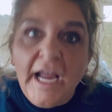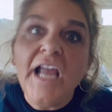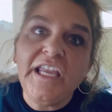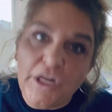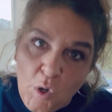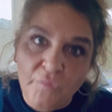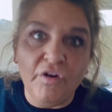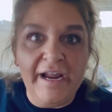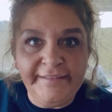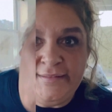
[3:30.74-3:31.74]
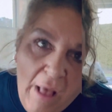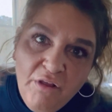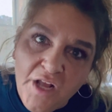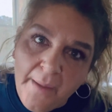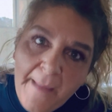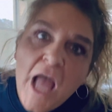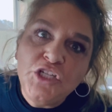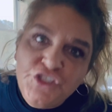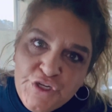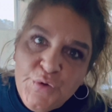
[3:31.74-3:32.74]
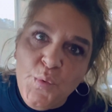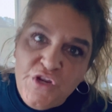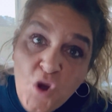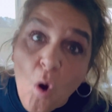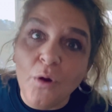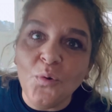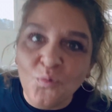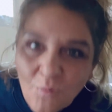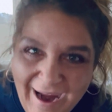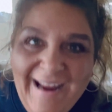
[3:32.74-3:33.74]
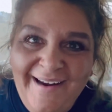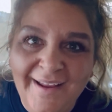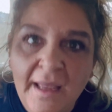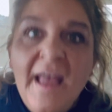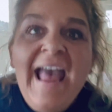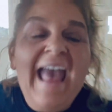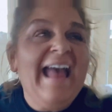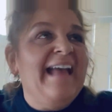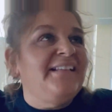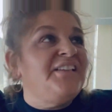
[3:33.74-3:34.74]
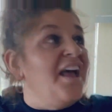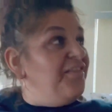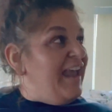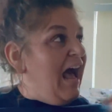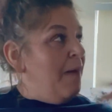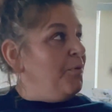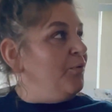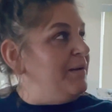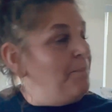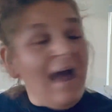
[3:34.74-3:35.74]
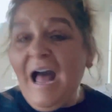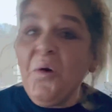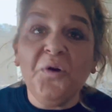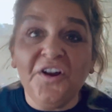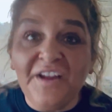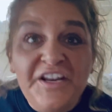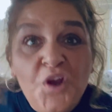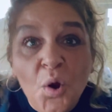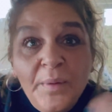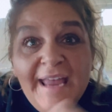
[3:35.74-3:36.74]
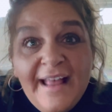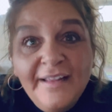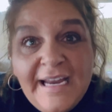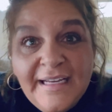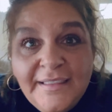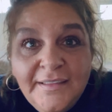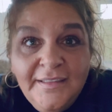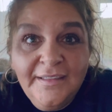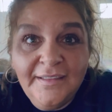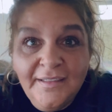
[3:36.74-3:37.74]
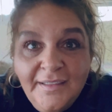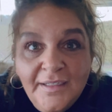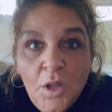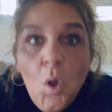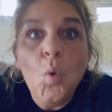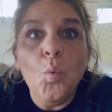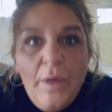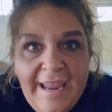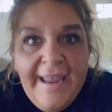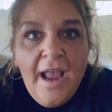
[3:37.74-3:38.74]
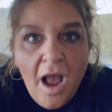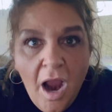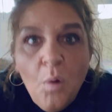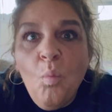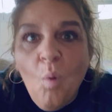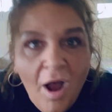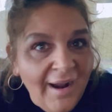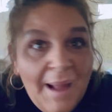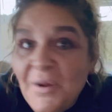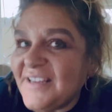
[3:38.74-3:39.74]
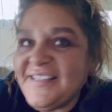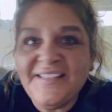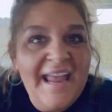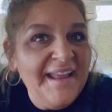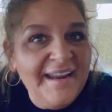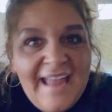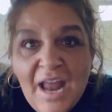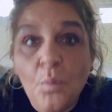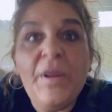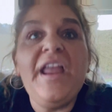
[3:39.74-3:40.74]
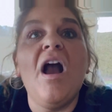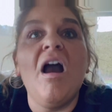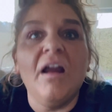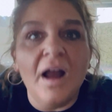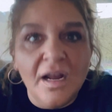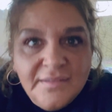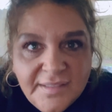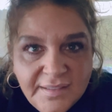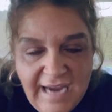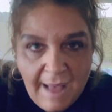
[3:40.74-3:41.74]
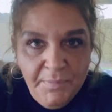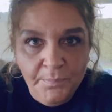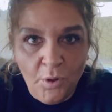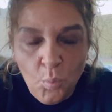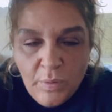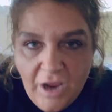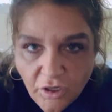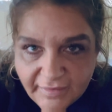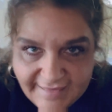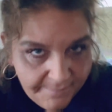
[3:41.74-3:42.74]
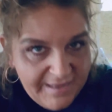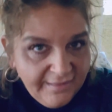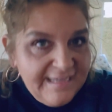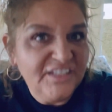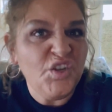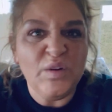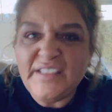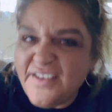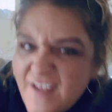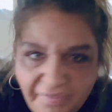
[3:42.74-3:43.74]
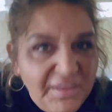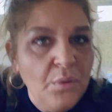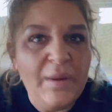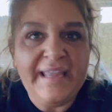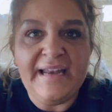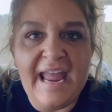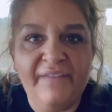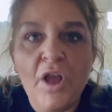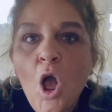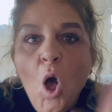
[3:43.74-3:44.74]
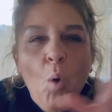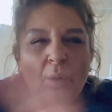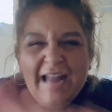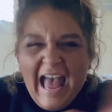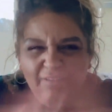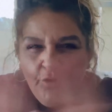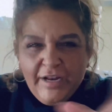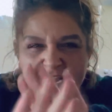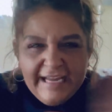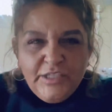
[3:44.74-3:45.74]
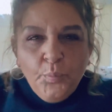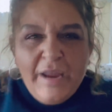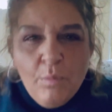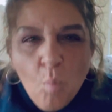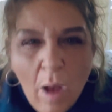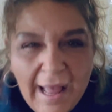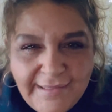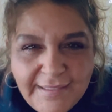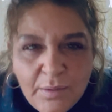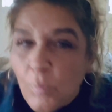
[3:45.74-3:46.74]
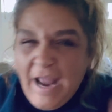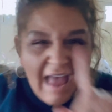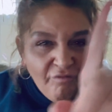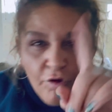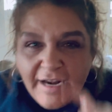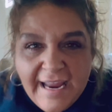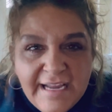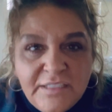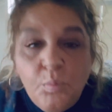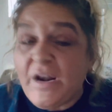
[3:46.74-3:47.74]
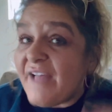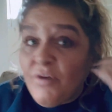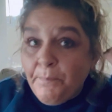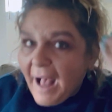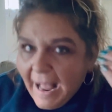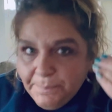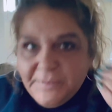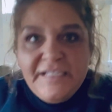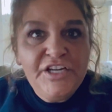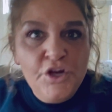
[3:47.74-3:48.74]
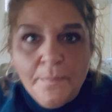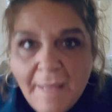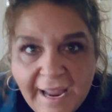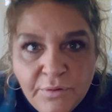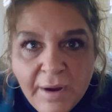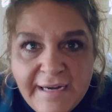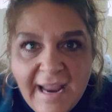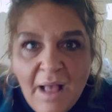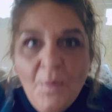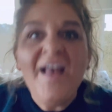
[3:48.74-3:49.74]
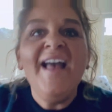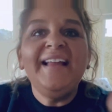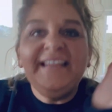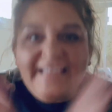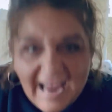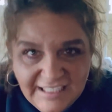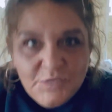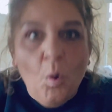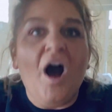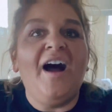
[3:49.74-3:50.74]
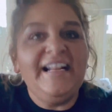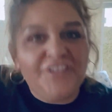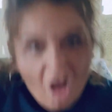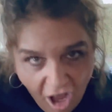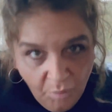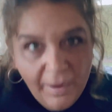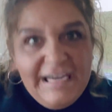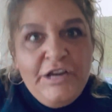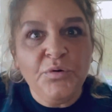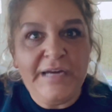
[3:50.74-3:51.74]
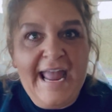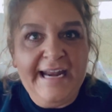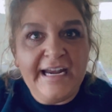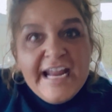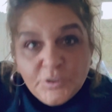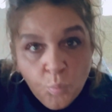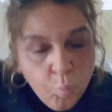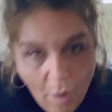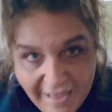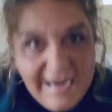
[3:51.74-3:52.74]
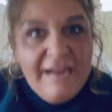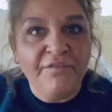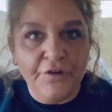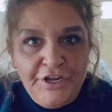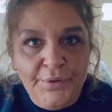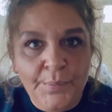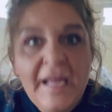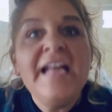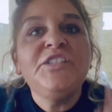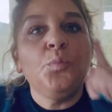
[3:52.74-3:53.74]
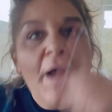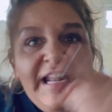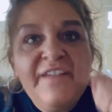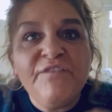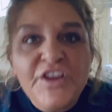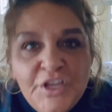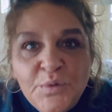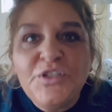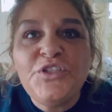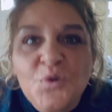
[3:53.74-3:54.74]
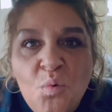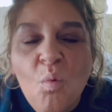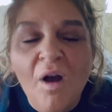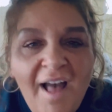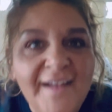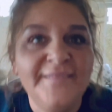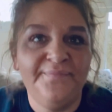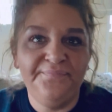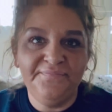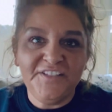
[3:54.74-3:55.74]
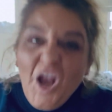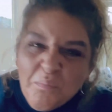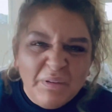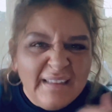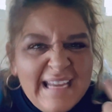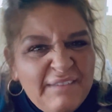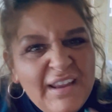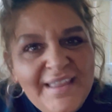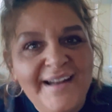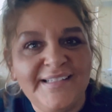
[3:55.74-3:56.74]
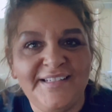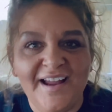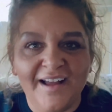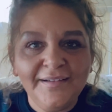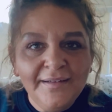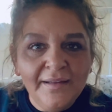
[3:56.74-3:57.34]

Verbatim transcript: Get over it. Welcome to your reign as the operant power in your reality. We are what? I'm going to say it again. We are unstoppable. We are limitless. There is nothing we can have. Whatever it is we want, whatever it is, whatever pops into your mind right now, guess what? It's already created. It's waiting for you. It's waiting for you to do what? Start believing that it's done.